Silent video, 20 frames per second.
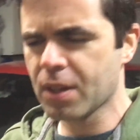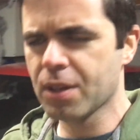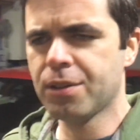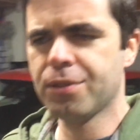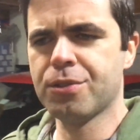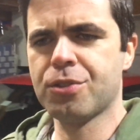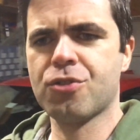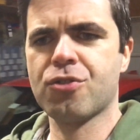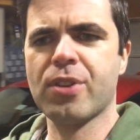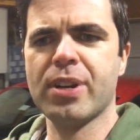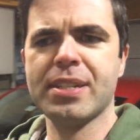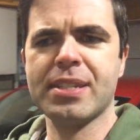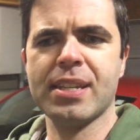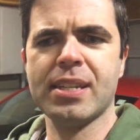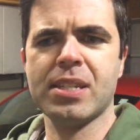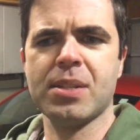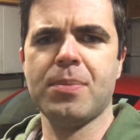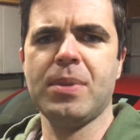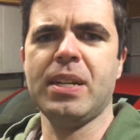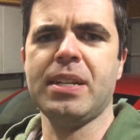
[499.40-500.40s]
who's dressed
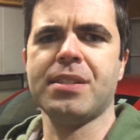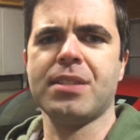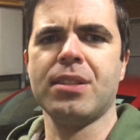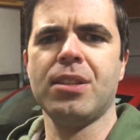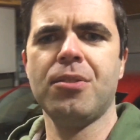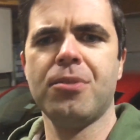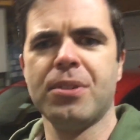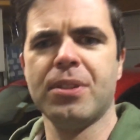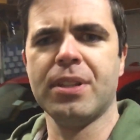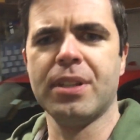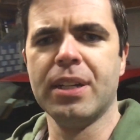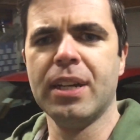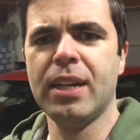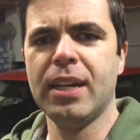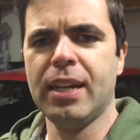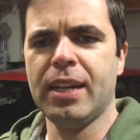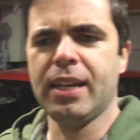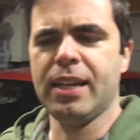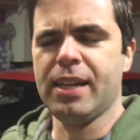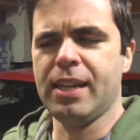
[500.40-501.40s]
as him, and he's alone in the
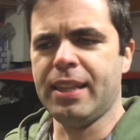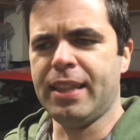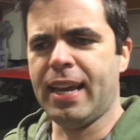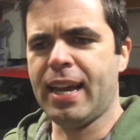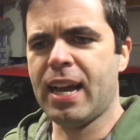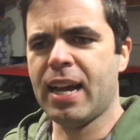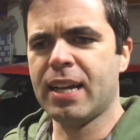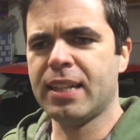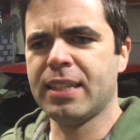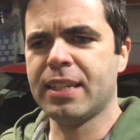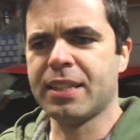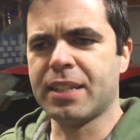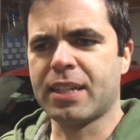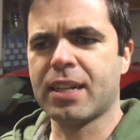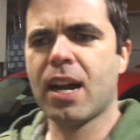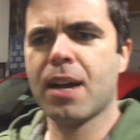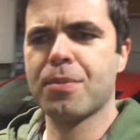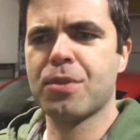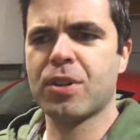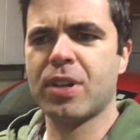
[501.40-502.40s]
in the alley, and the
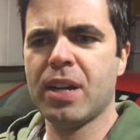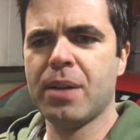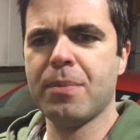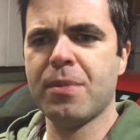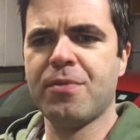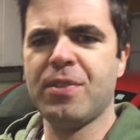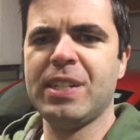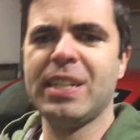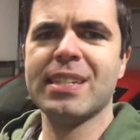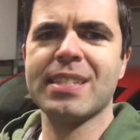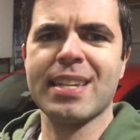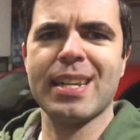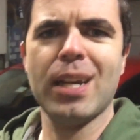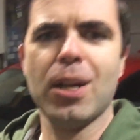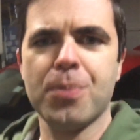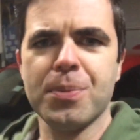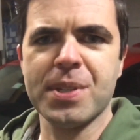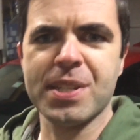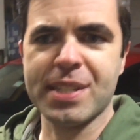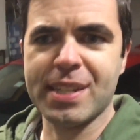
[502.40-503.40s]
cops are coming. If he doesn't
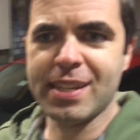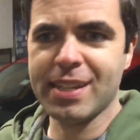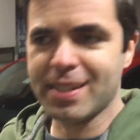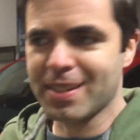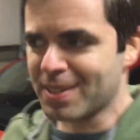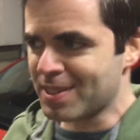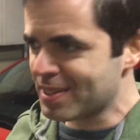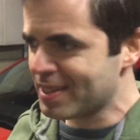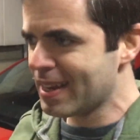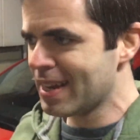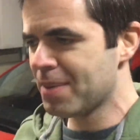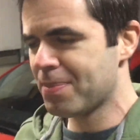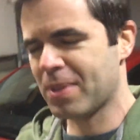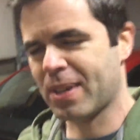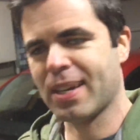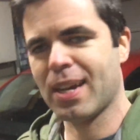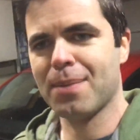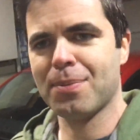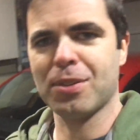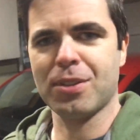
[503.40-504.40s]
help this kid escape, the
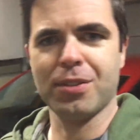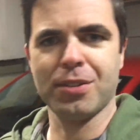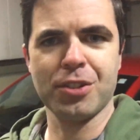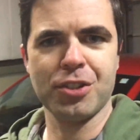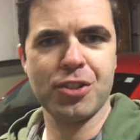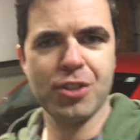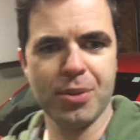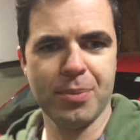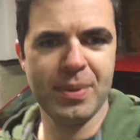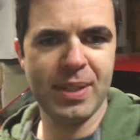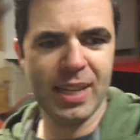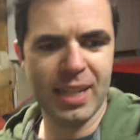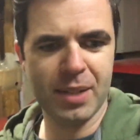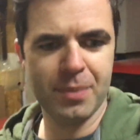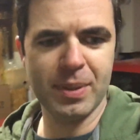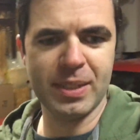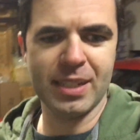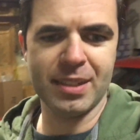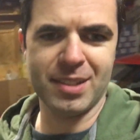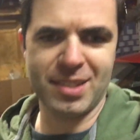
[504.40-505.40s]
cops are going to shoot him
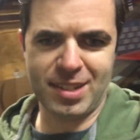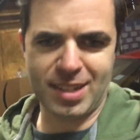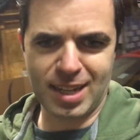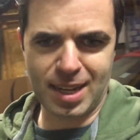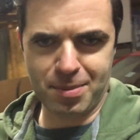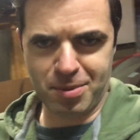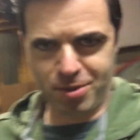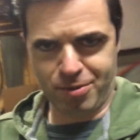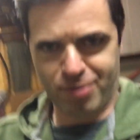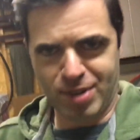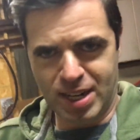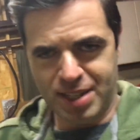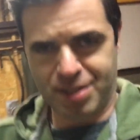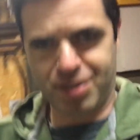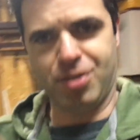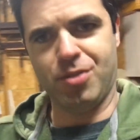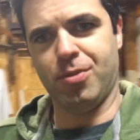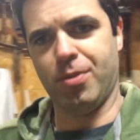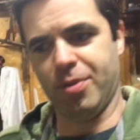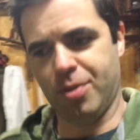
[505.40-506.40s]
dead because the cops are
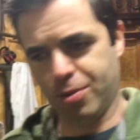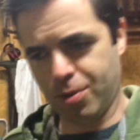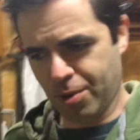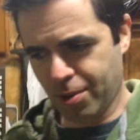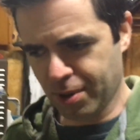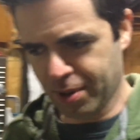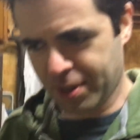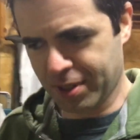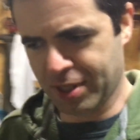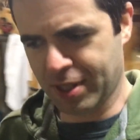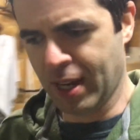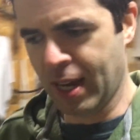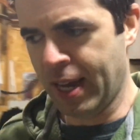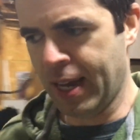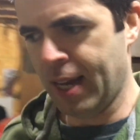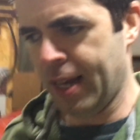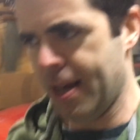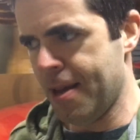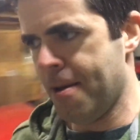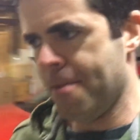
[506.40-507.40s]
racist towards orcs.
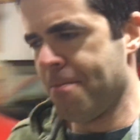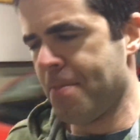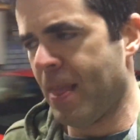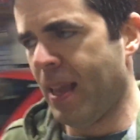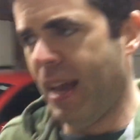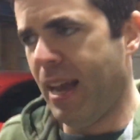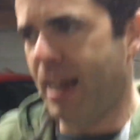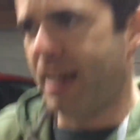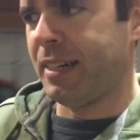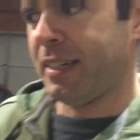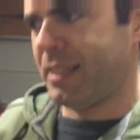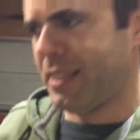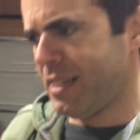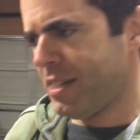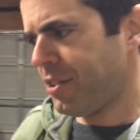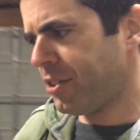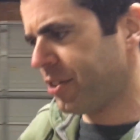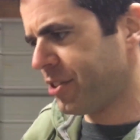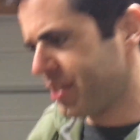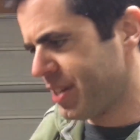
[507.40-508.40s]
And it's
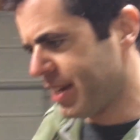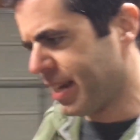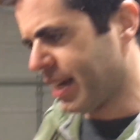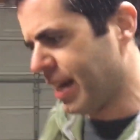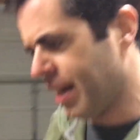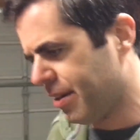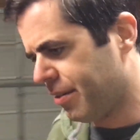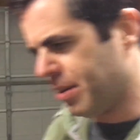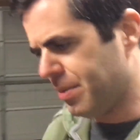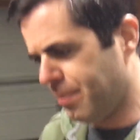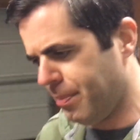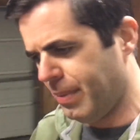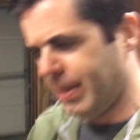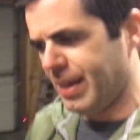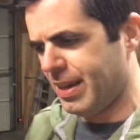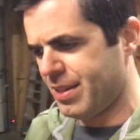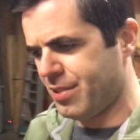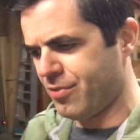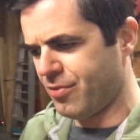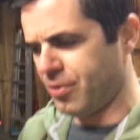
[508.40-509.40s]
interesting how it
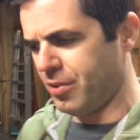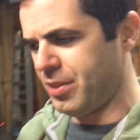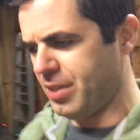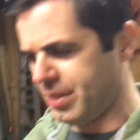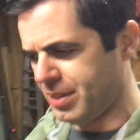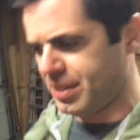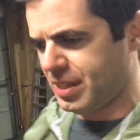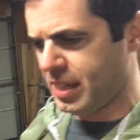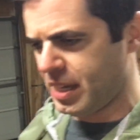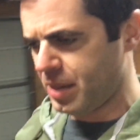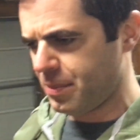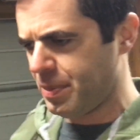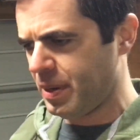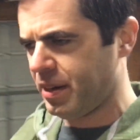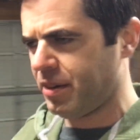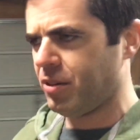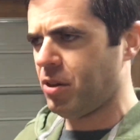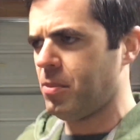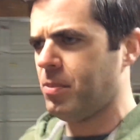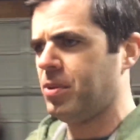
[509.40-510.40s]
makes for this like
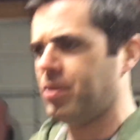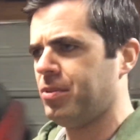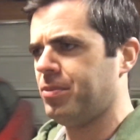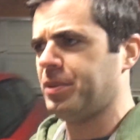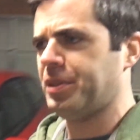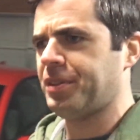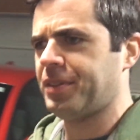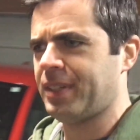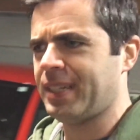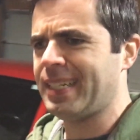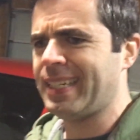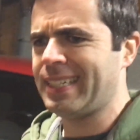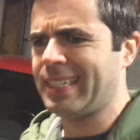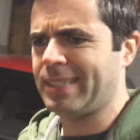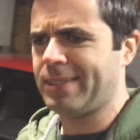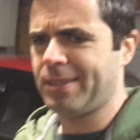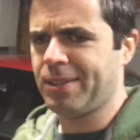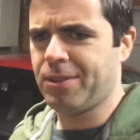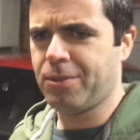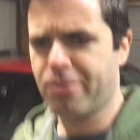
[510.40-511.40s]
parable with the
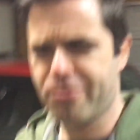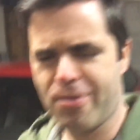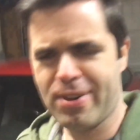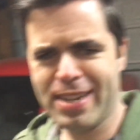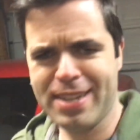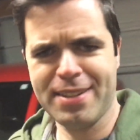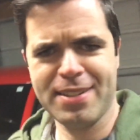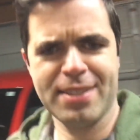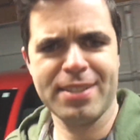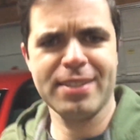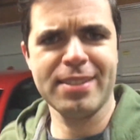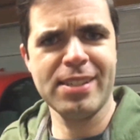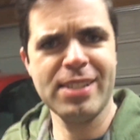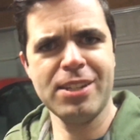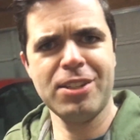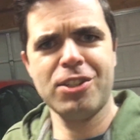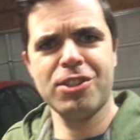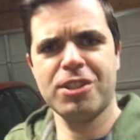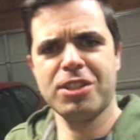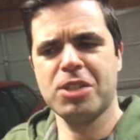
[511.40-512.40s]
uh, the race
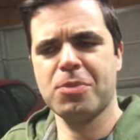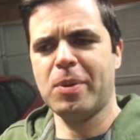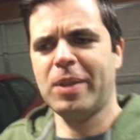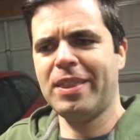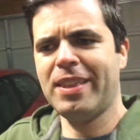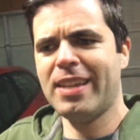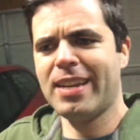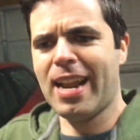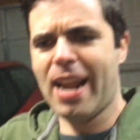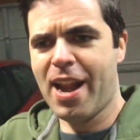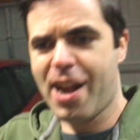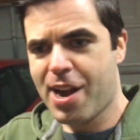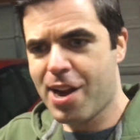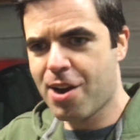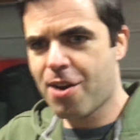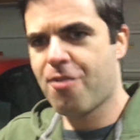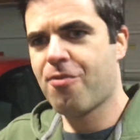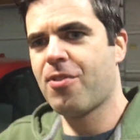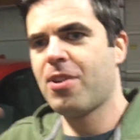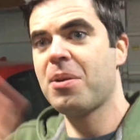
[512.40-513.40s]
tensions, but then
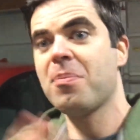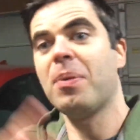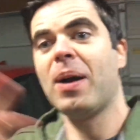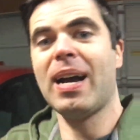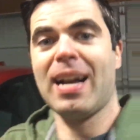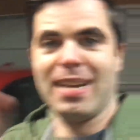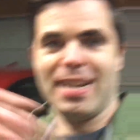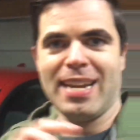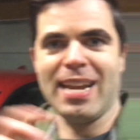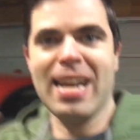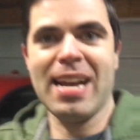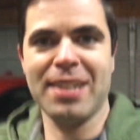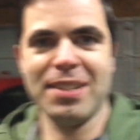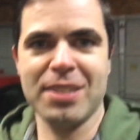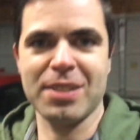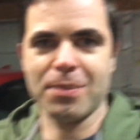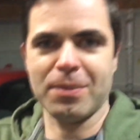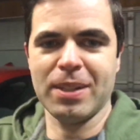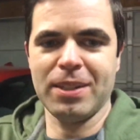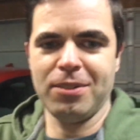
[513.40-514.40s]
everybody
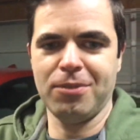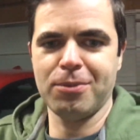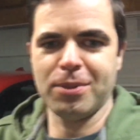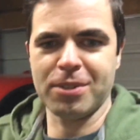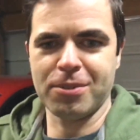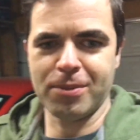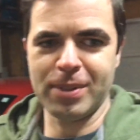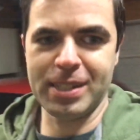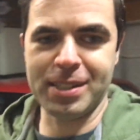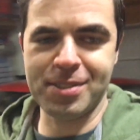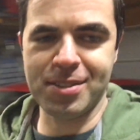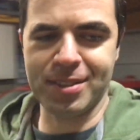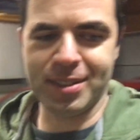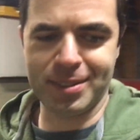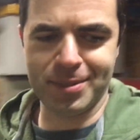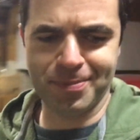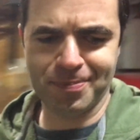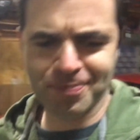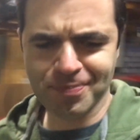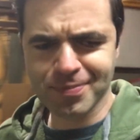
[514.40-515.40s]
has some kind of weird race
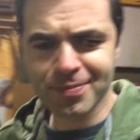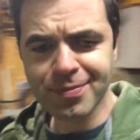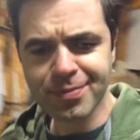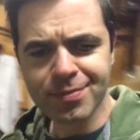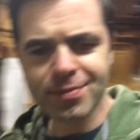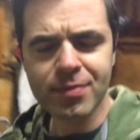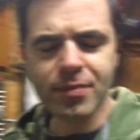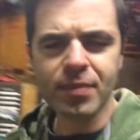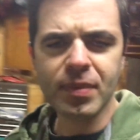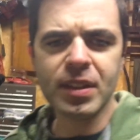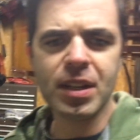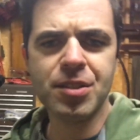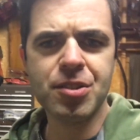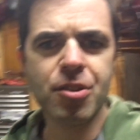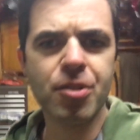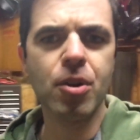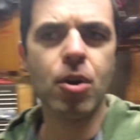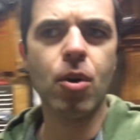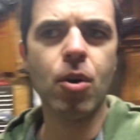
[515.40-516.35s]
thing. So the